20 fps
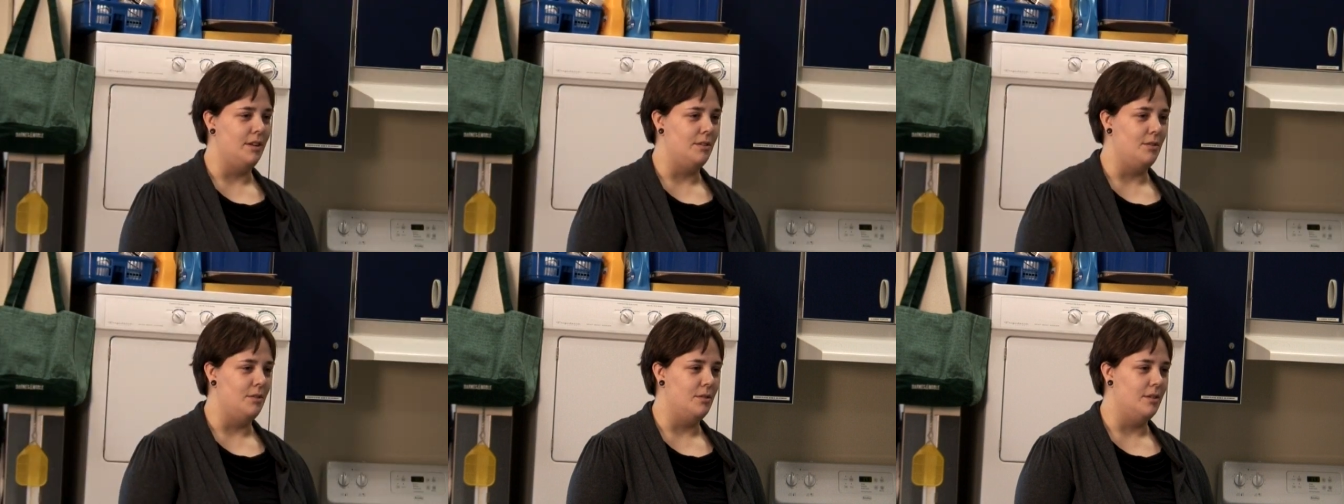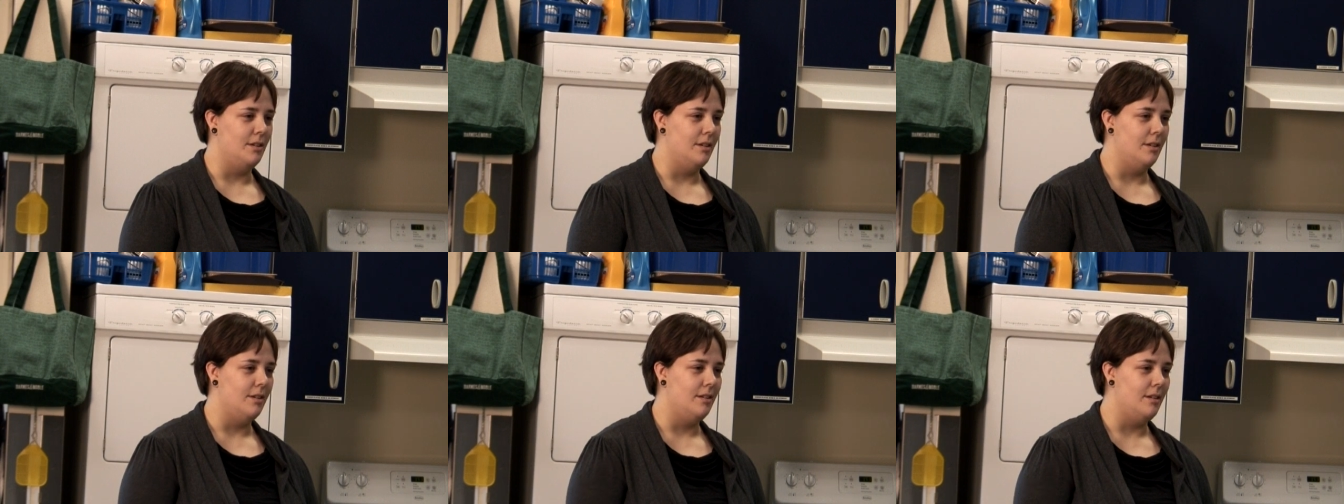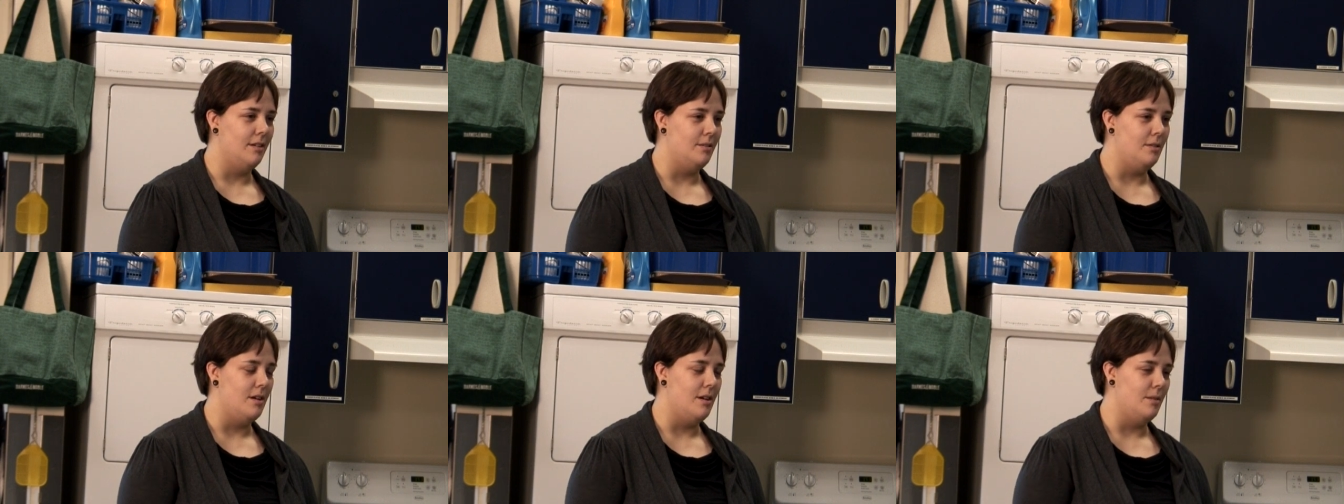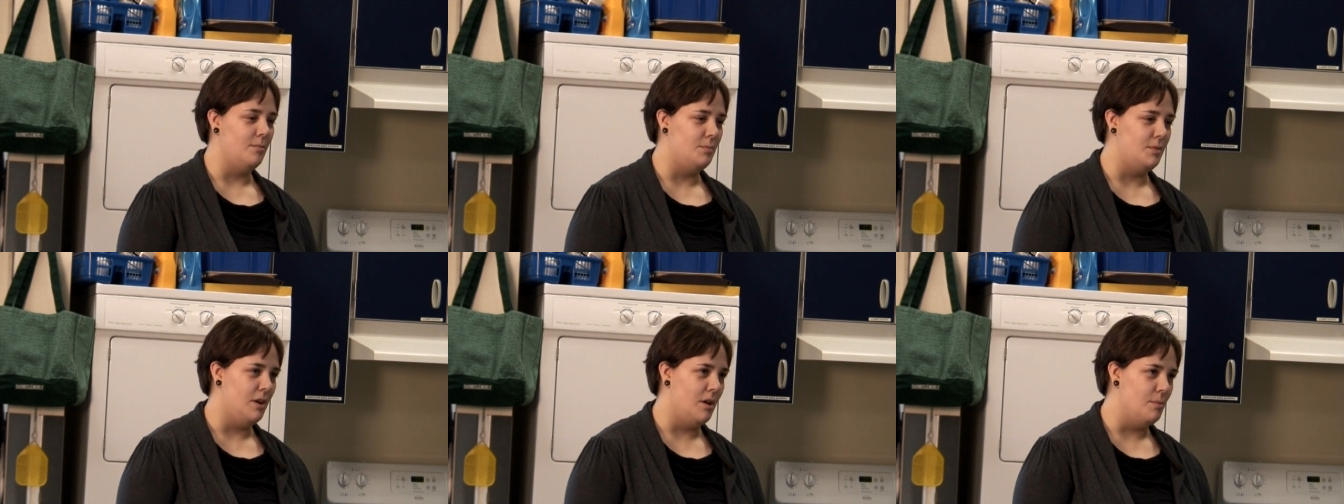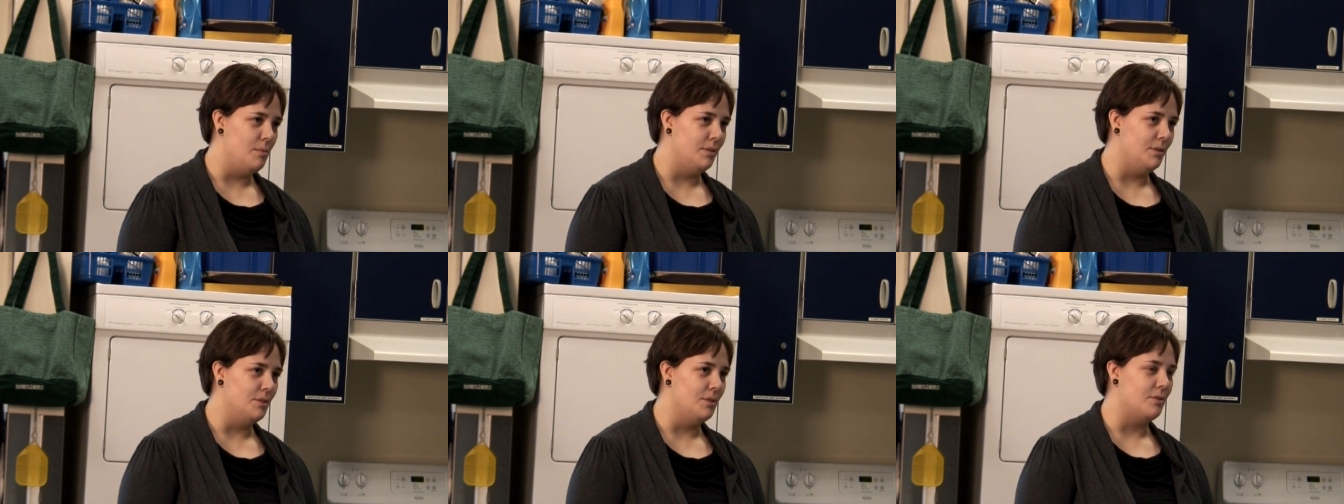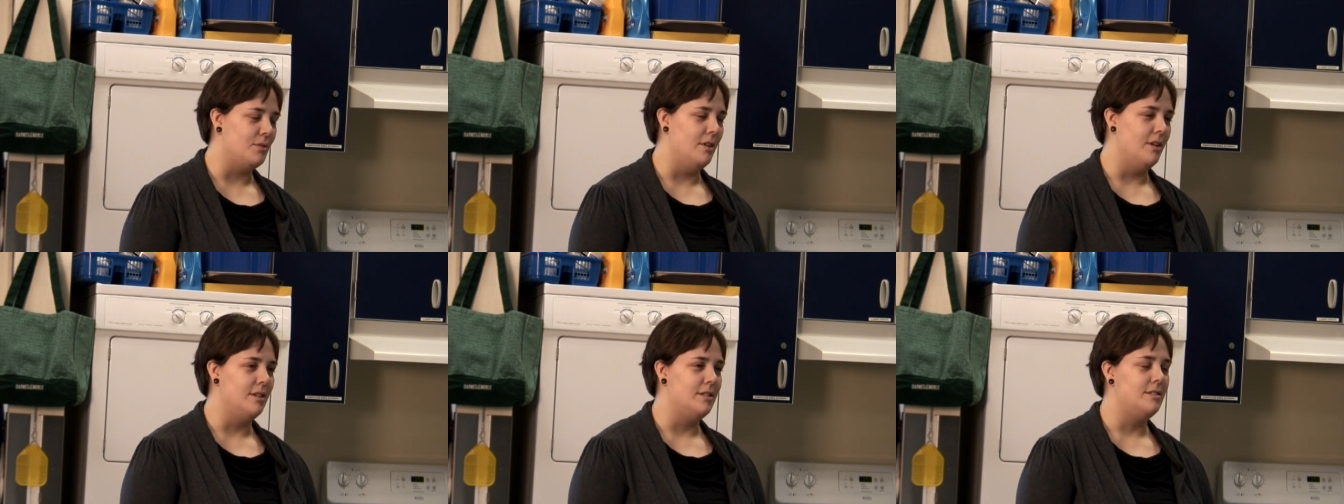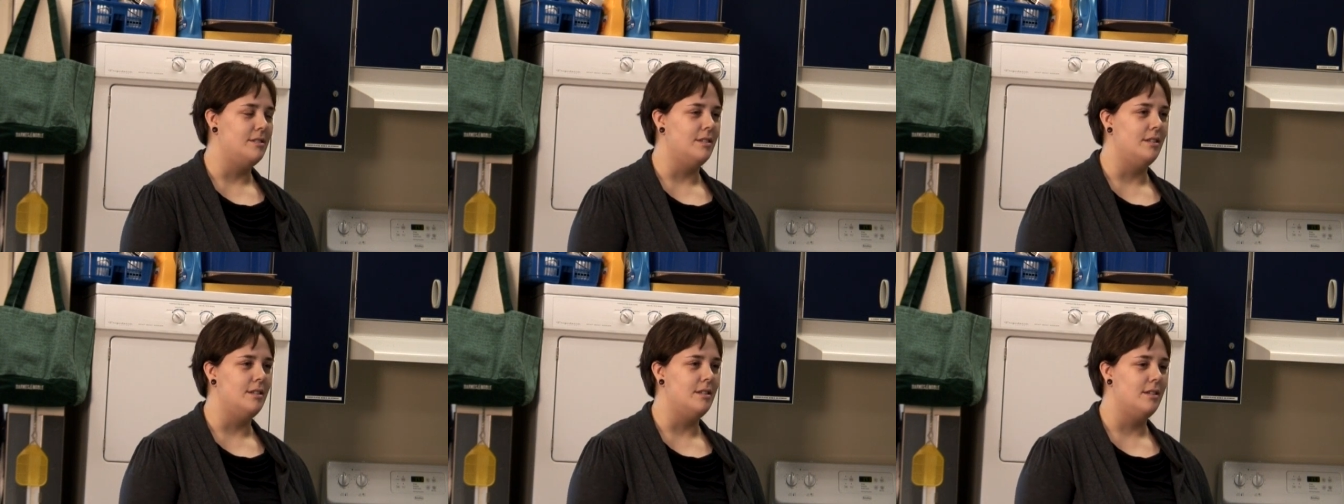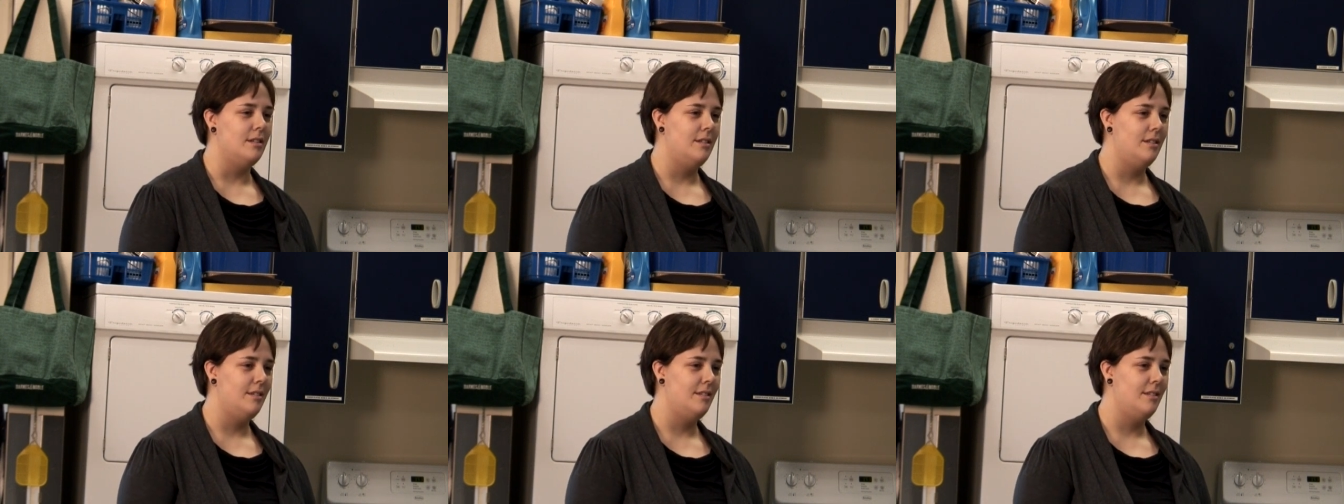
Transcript: to do the abdominal thrust, and